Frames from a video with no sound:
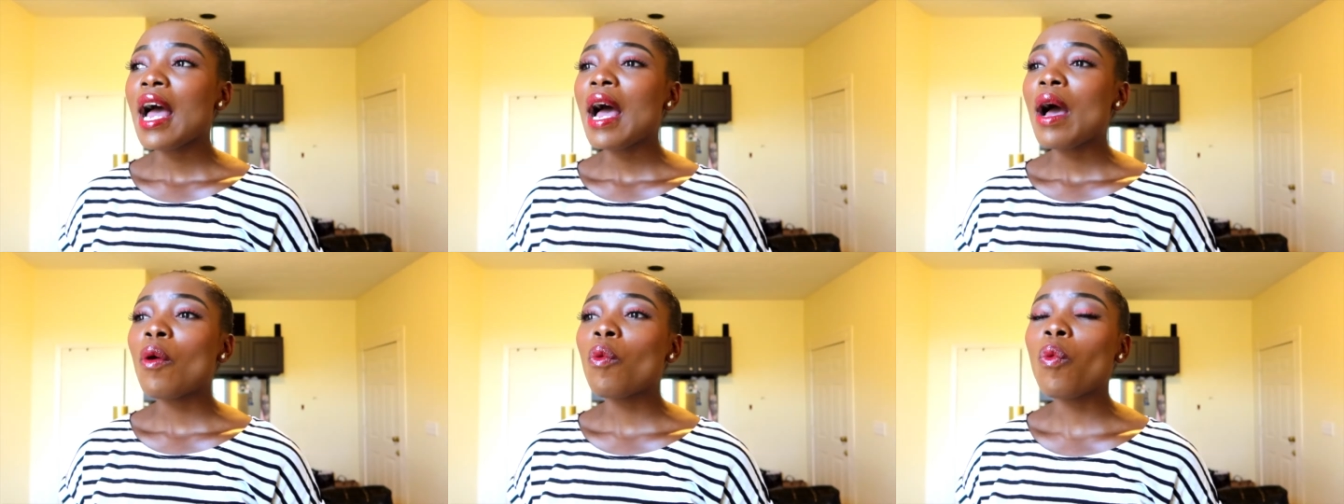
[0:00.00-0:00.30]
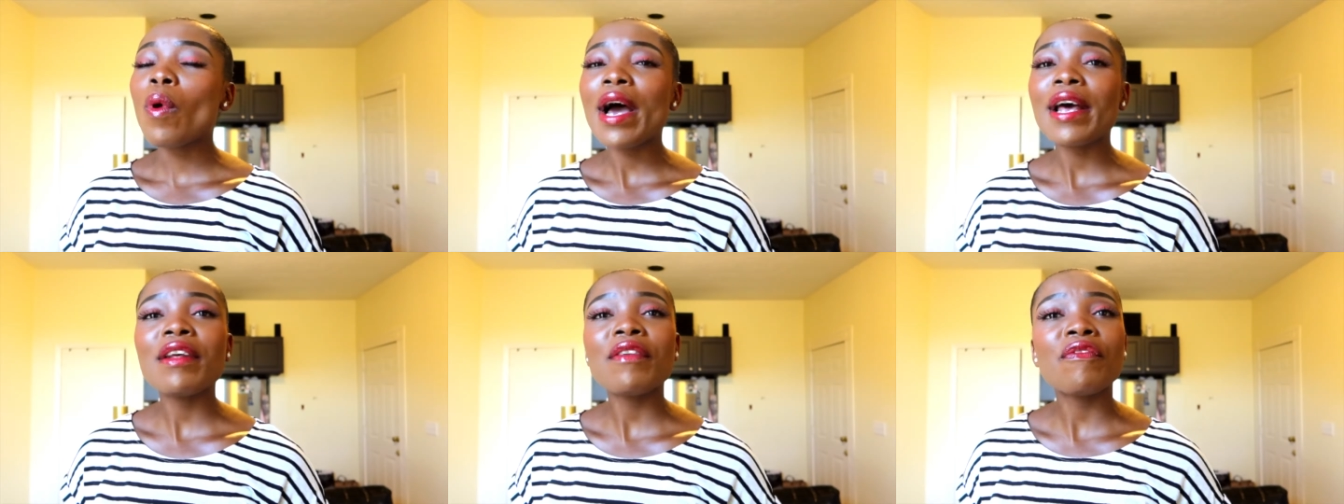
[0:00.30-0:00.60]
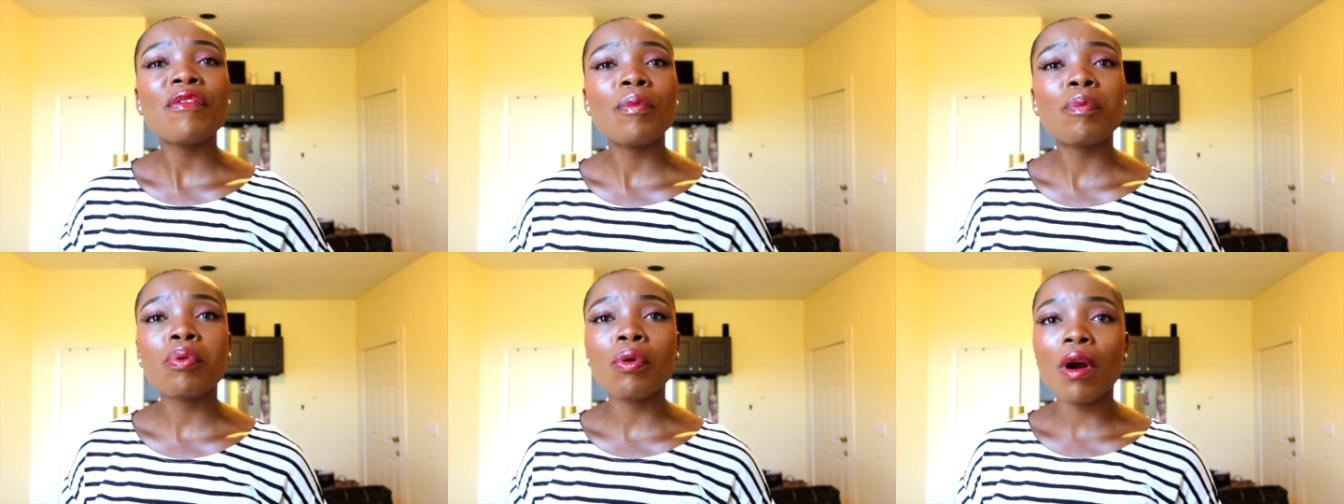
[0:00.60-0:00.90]

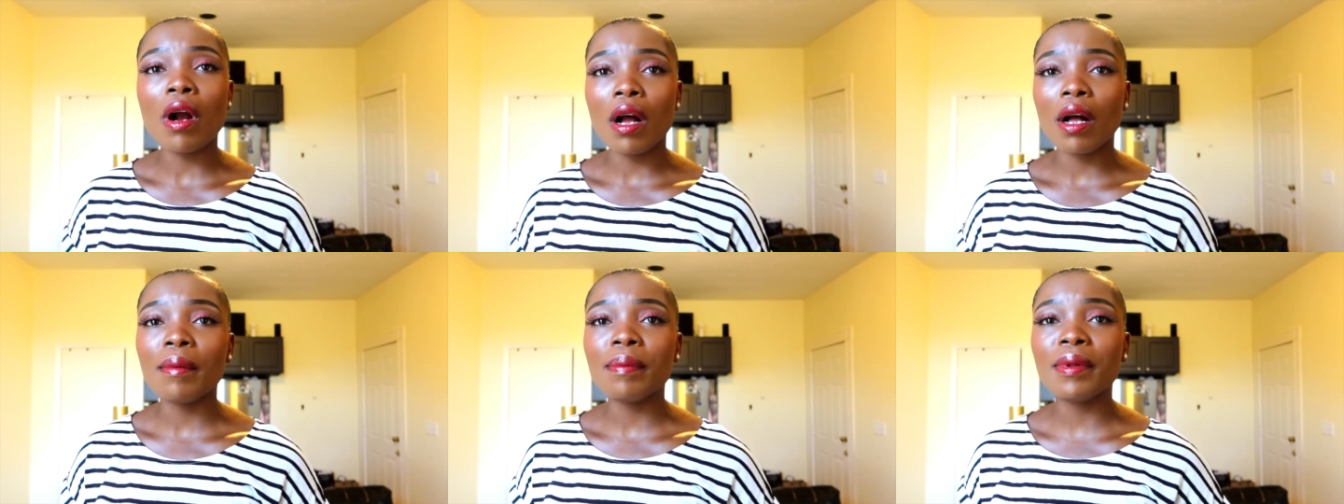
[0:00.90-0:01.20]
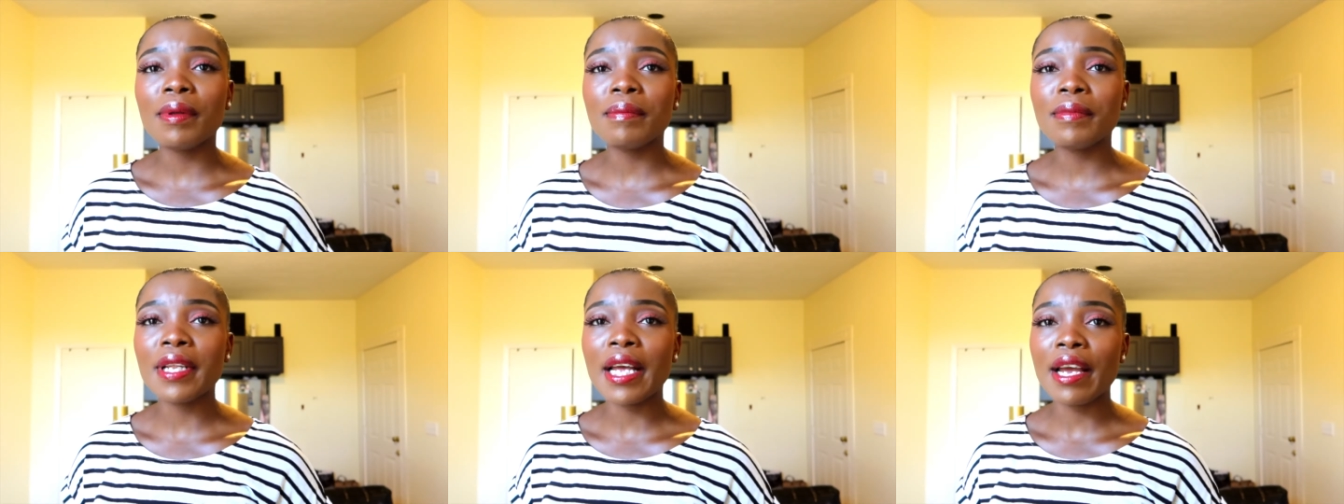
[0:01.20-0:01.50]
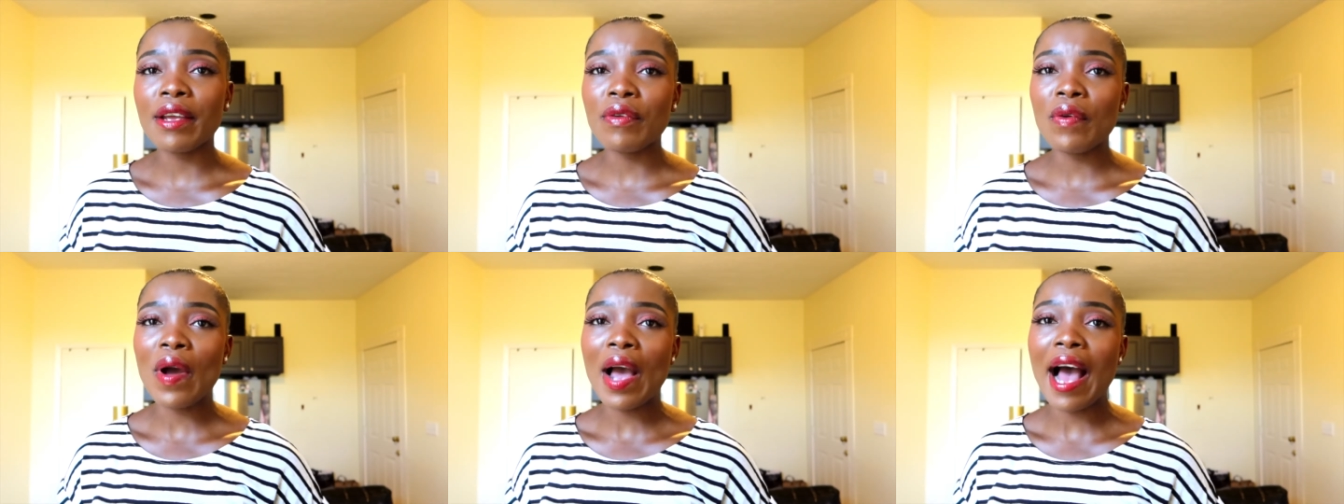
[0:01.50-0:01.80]
Whatever problem that
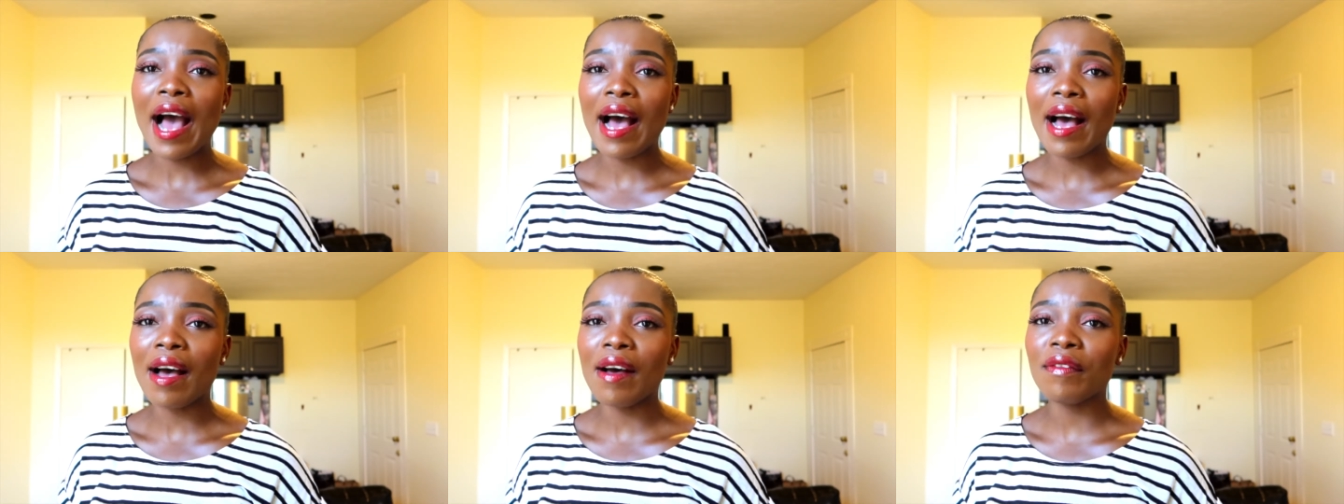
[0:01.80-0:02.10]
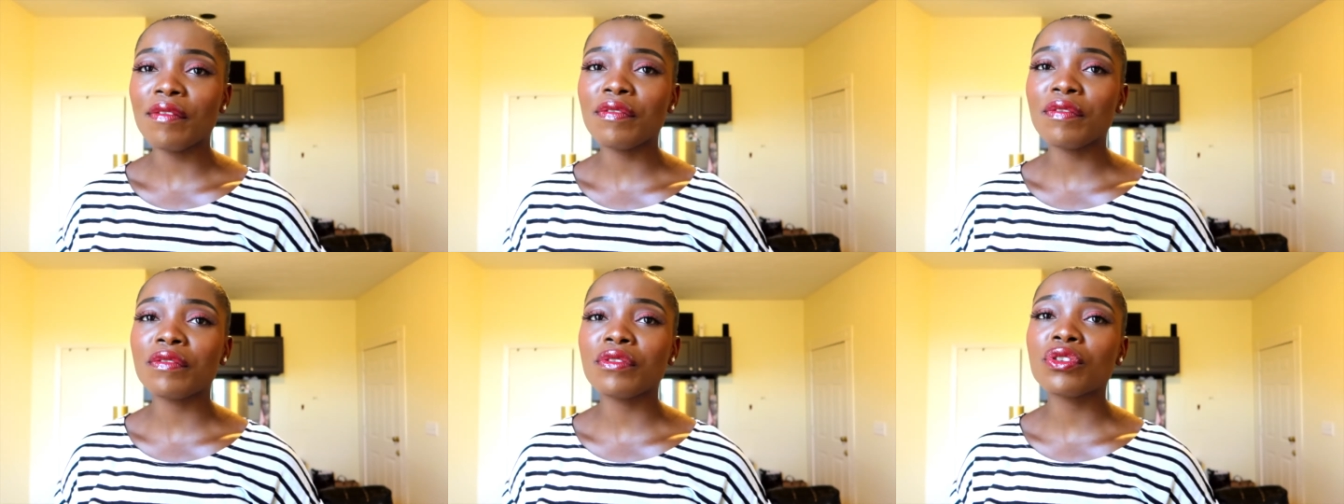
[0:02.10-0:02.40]
you have,